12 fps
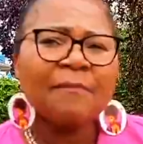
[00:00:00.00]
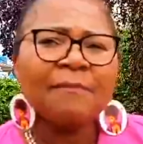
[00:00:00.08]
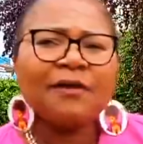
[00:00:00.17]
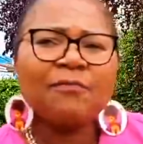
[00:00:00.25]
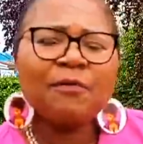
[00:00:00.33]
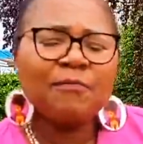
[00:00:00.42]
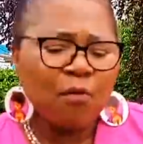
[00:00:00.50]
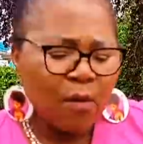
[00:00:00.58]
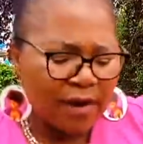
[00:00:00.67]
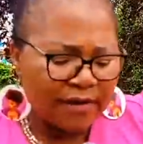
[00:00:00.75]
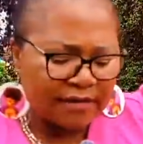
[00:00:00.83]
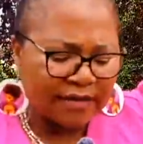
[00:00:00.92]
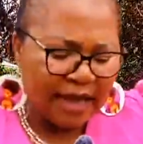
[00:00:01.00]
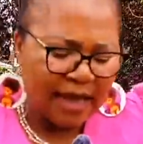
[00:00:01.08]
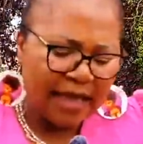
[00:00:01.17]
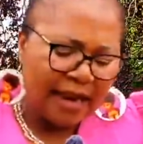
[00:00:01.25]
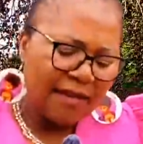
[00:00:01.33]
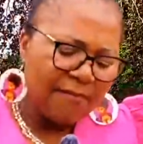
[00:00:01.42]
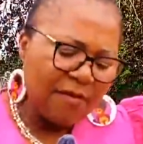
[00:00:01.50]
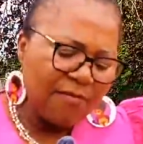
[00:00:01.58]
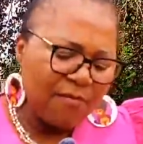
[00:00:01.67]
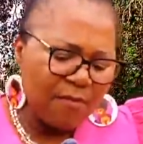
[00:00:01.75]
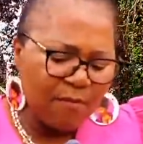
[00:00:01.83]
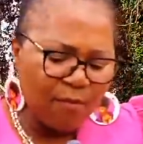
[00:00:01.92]
but people who are retiring, maybe
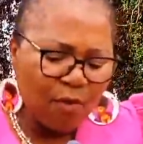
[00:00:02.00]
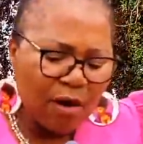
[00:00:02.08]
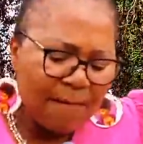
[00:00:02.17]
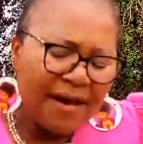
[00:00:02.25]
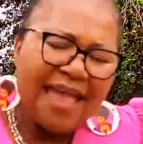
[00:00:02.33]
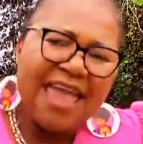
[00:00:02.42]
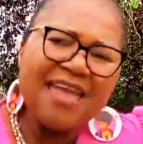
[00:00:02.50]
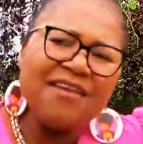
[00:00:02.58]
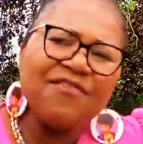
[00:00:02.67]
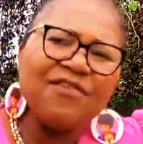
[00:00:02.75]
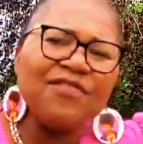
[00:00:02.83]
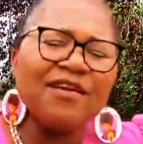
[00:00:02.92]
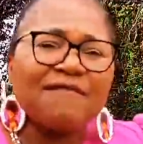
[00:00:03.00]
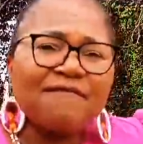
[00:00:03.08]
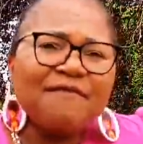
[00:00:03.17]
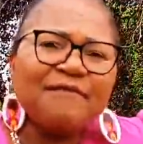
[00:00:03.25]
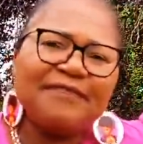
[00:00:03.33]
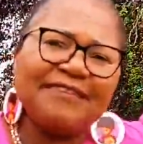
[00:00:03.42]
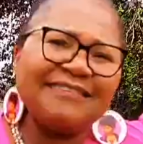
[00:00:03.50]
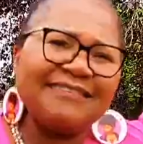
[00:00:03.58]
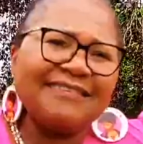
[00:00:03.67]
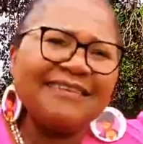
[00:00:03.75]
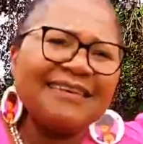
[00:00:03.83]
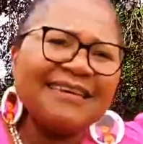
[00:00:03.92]
people who are my age, in their
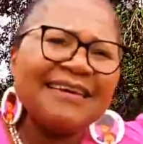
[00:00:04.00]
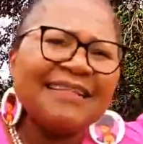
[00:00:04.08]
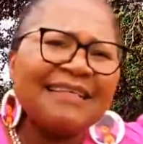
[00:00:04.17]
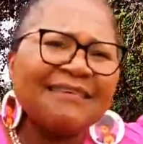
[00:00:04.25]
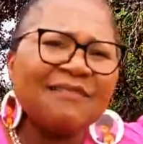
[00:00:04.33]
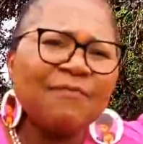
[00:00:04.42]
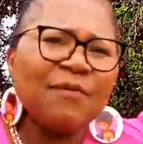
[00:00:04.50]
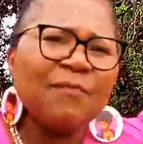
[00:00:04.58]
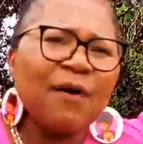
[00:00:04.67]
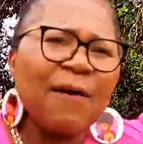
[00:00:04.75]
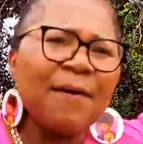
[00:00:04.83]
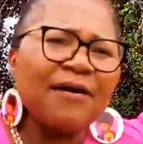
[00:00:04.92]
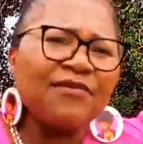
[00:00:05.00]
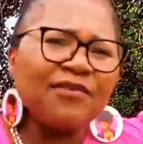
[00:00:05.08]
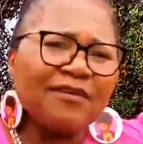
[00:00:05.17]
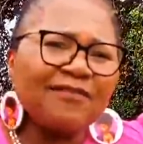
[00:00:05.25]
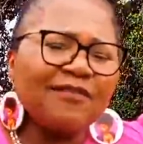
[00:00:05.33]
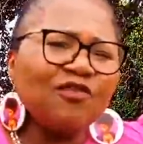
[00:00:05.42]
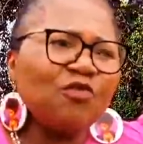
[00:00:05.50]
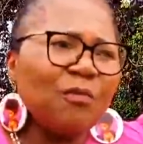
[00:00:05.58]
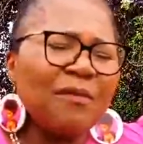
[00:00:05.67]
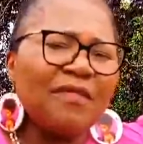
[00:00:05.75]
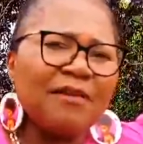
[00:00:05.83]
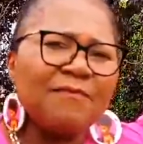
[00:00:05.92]
50s. That's the people I'm addressing to.
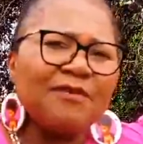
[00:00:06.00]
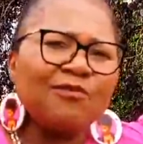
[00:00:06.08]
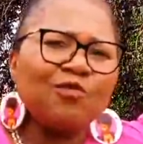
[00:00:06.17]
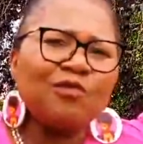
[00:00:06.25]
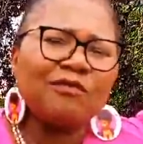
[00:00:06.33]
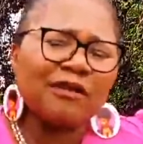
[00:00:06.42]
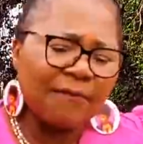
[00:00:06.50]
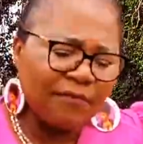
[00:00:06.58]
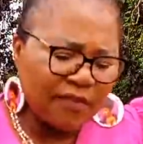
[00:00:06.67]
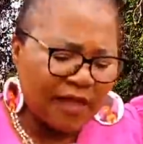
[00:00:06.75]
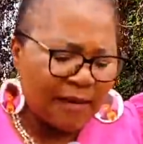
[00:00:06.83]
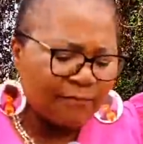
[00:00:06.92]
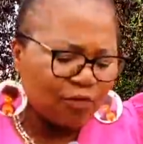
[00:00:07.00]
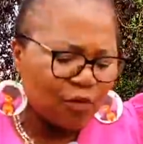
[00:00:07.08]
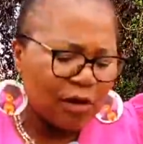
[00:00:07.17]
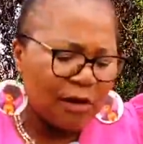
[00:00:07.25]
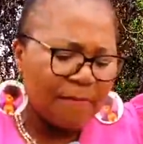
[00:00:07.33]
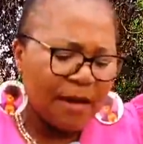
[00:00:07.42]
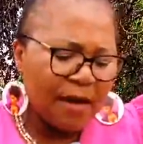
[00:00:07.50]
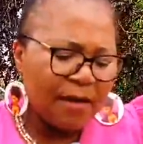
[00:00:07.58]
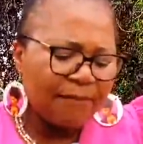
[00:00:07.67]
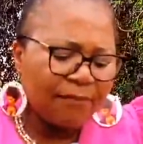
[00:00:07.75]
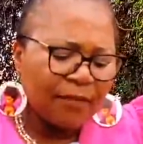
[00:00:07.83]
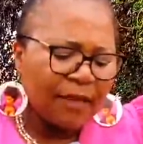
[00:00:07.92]
Maybe that may suit the circumstances that I'm talking about.
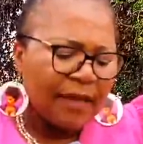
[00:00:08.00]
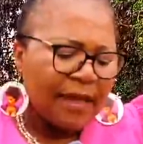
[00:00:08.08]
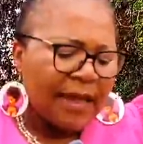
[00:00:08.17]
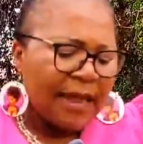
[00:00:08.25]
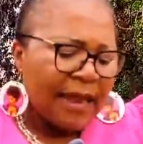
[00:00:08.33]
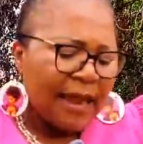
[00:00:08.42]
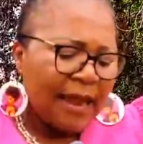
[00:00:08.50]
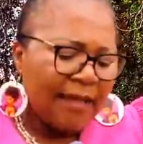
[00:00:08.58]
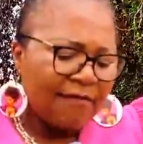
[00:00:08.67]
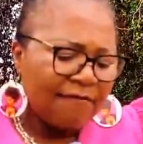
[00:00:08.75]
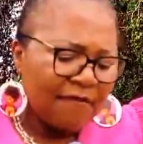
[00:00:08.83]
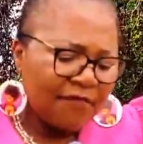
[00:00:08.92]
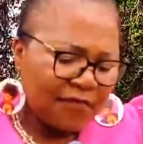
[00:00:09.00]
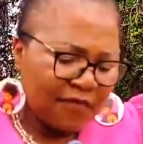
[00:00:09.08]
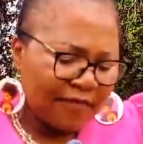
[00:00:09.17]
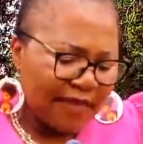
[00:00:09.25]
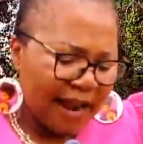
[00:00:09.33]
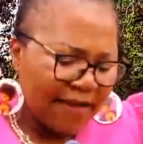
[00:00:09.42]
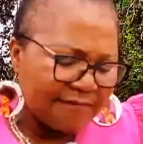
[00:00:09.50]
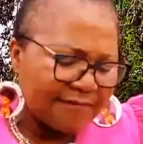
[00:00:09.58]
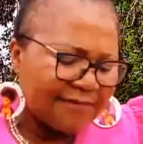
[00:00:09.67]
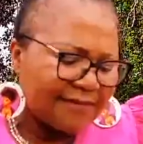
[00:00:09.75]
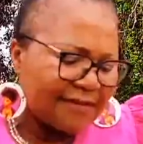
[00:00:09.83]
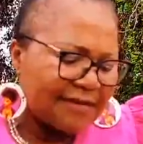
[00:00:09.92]
The first thing that I've
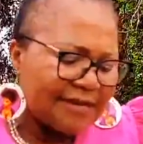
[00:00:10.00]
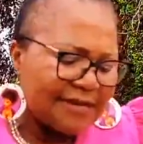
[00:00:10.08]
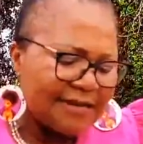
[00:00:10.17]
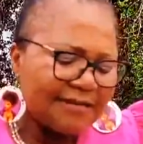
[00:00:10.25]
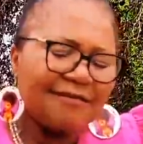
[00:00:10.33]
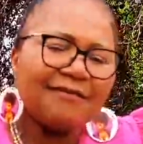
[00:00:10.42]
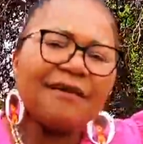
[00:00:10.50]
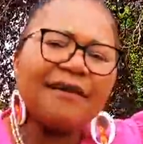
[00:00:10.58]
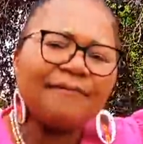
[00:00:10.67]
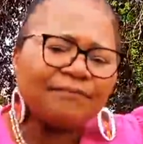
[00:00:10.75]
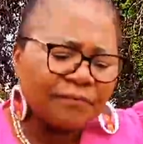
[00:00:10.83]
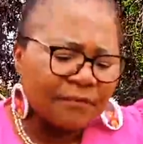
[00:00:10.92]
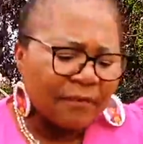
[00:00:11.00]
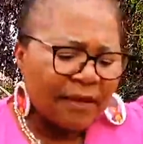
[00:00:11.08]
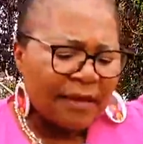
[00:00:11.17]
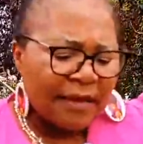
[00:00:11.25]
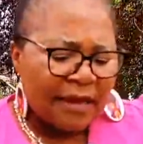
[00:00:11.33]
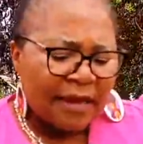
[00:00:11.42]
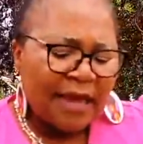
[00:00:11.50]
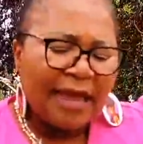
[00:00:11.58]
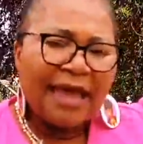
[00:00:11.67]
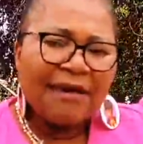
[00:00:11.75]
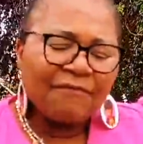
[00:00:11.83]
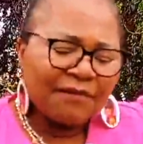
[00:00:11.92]
seen is,
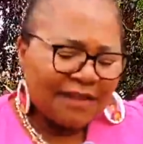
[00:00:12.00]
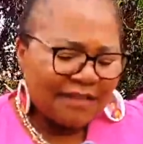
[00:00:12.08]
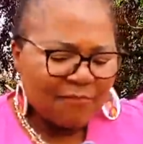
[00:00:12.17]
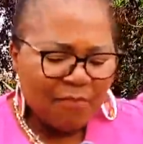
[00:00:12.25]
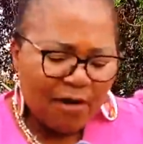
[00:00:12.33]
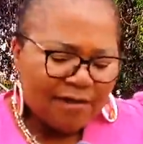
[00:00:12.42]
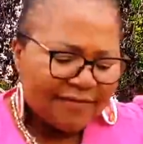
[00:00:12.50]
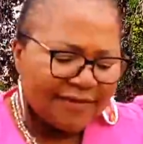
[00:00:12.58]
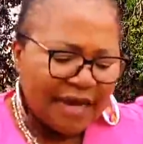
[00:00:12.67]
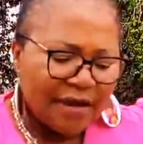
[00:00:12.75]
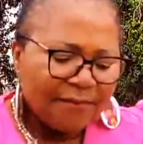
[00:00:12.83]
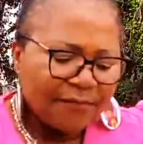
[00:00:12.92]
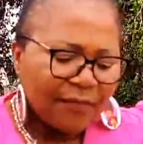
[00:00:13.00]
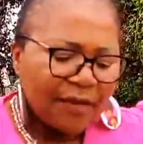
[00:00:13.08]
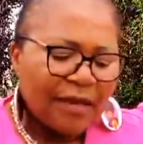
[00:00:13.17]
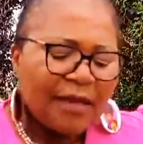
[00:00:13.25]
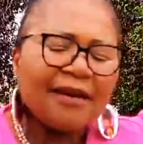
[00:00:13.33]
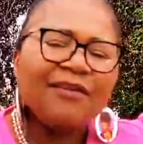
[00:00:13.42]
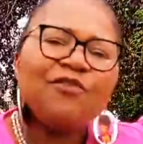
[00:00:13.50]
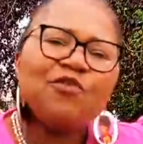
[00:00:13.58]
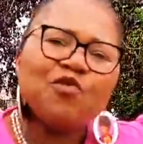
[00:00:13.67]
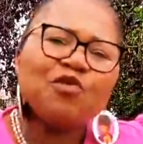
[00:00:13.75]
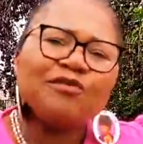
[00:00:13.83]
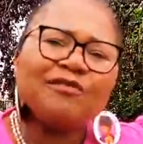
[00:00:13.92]
I've written the points down.
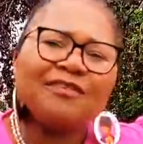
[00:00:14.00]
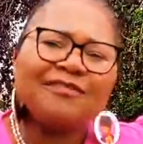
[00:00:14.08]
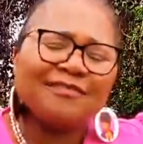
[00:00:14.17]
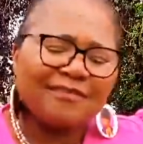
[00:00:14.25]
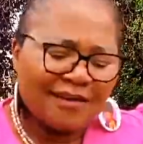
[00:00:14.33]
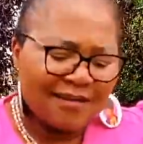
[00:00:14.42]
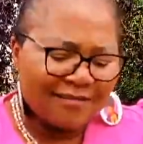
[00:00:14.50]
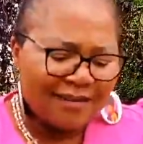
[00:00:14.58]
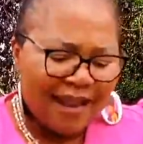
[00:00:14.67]
Reduce the stress